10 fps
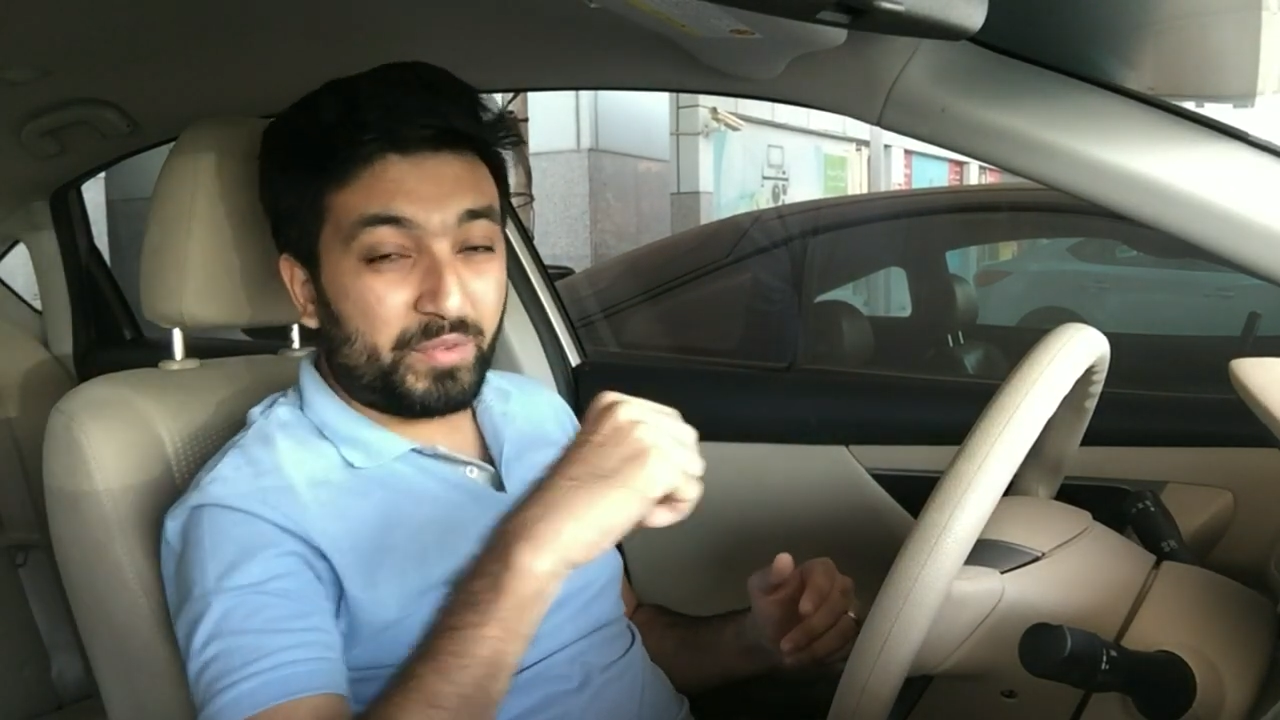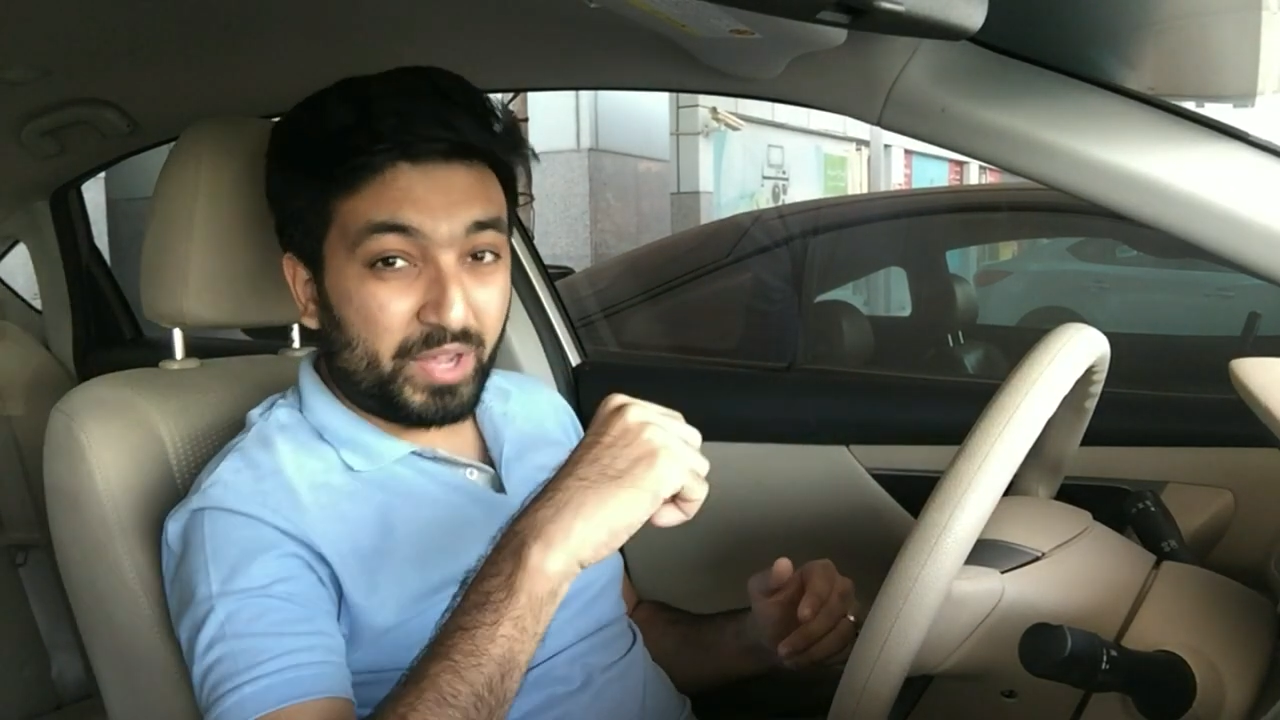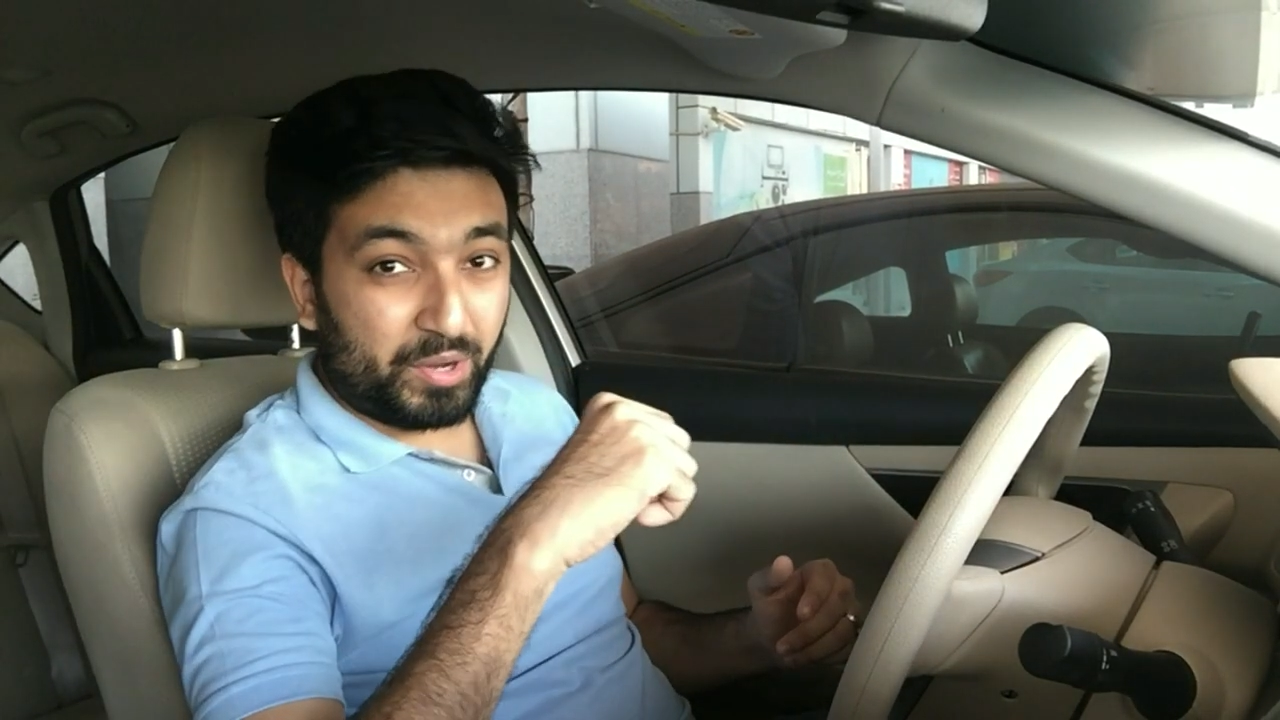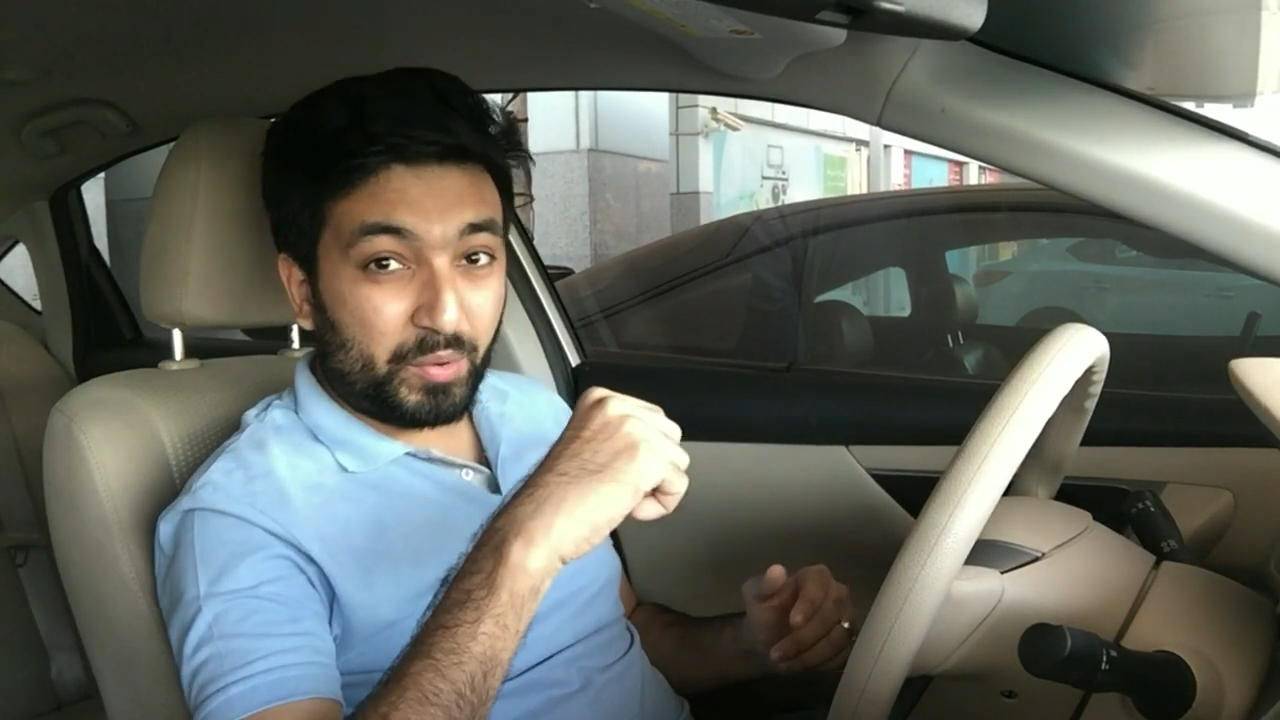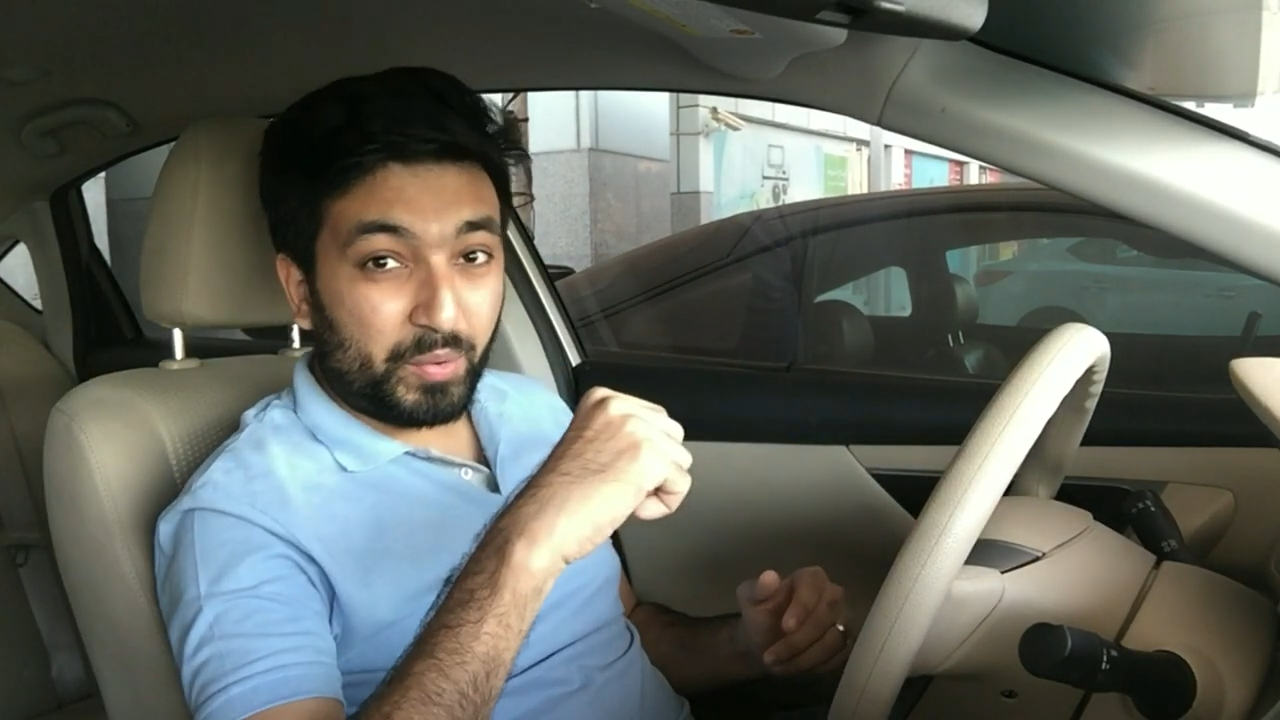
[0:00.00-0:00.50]

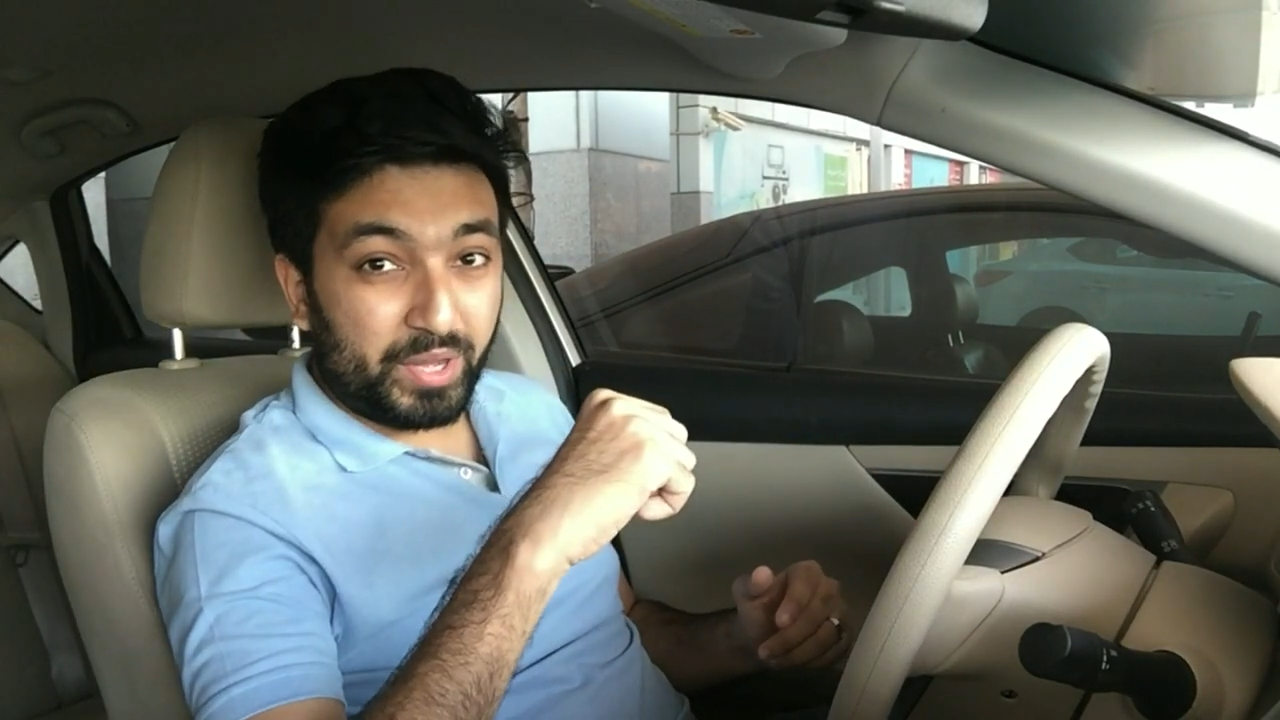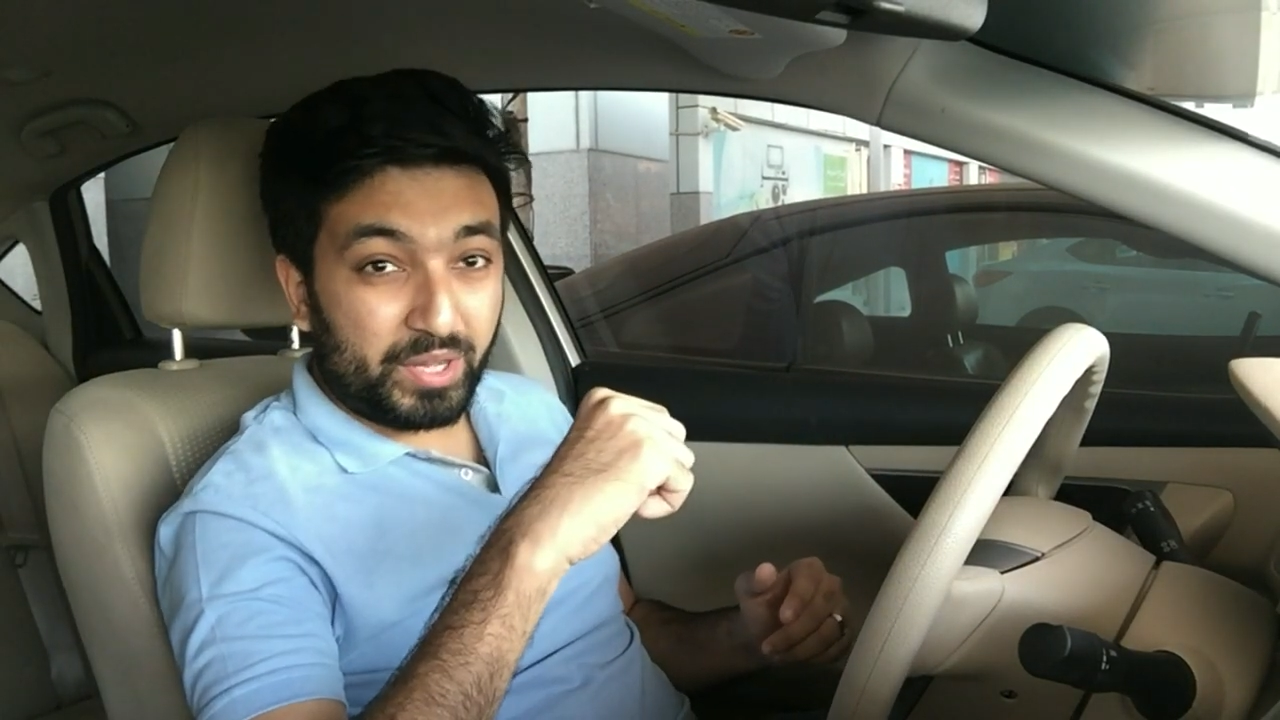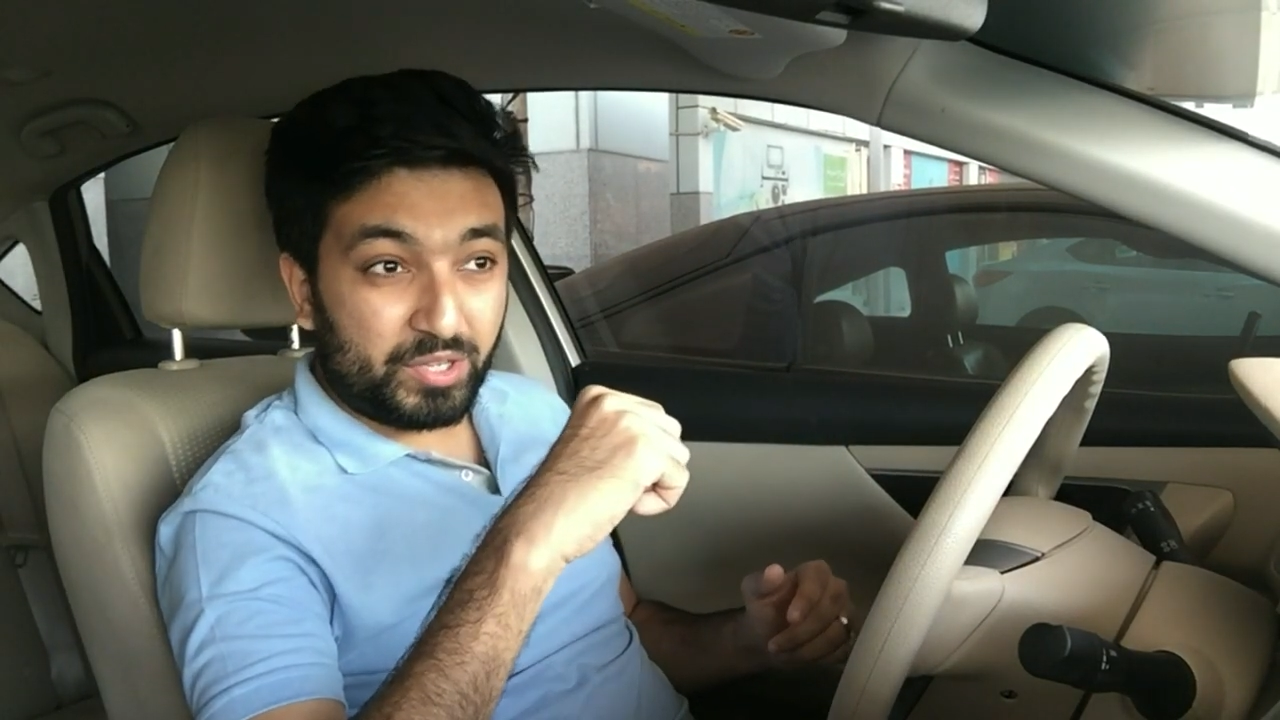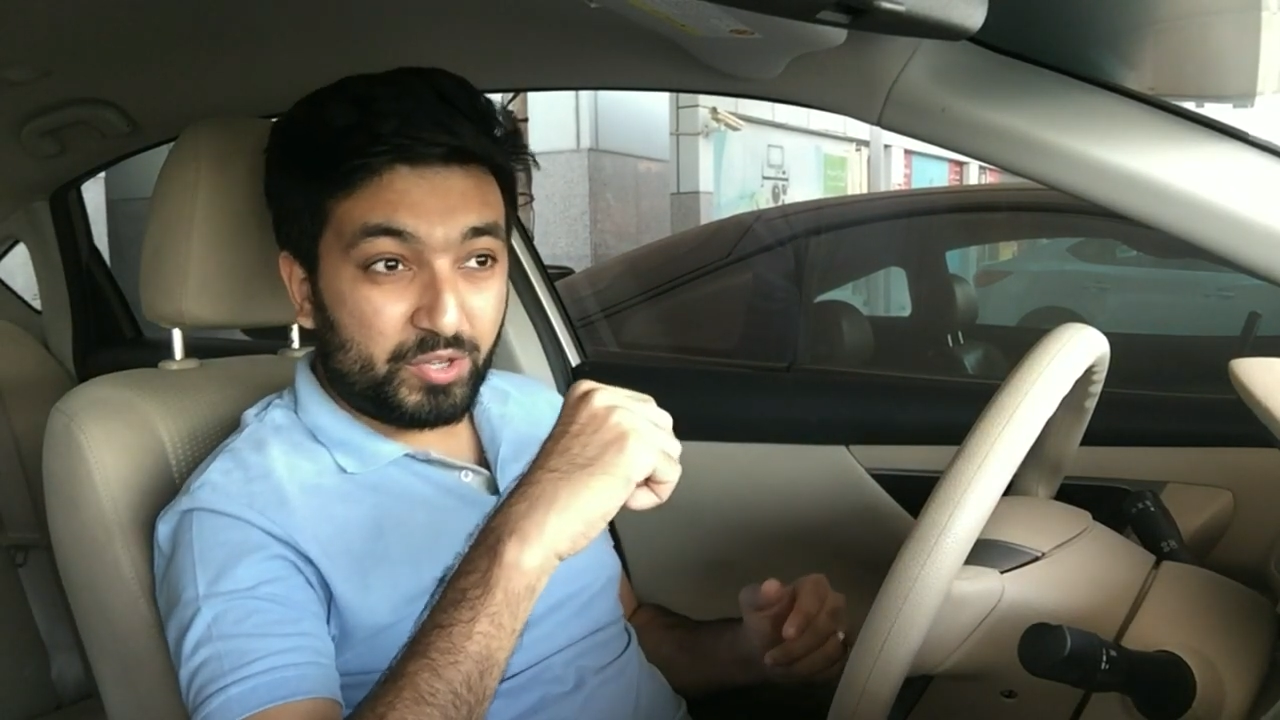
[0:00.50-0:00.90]
we are going